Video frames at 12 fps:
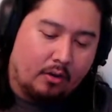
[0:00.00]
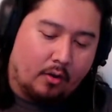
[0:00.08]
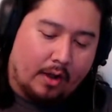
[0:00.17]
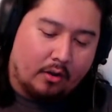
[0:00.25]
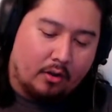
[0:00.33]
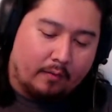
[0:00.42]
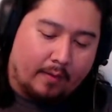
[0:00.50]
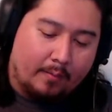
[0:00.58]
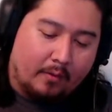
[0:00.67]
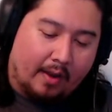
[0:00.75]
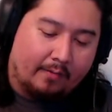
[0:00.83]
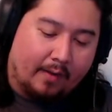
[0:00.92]
don't know
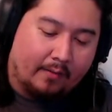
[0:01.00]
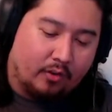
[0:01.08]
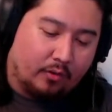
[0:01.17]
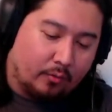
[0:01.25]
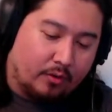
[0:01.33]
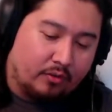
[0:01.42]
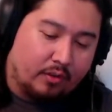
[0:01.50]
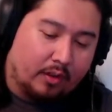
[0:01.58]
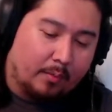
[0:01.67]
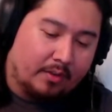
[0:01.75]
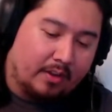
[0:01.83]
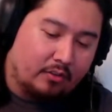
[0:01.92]
if I've just reached the
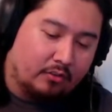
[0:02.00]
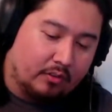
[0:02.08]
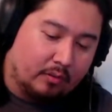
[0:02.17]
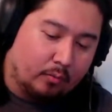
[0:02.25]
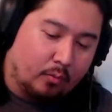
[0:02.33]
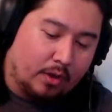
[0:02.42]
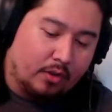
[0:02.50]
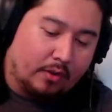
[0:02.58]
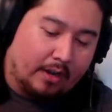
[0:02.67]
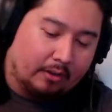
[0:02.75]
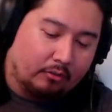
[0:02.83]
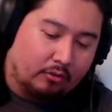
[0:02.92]
limitations of what you can
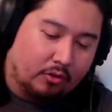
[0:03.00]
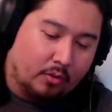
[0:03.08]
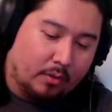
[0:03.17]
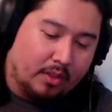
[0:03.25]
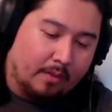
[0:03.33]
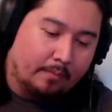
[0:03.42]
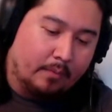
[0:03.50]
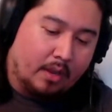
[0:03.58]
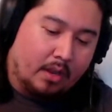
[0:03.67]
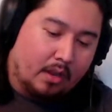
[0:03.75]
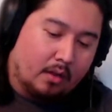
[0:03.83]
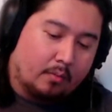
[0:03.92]
actually do with them,
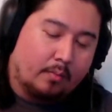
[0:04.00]
but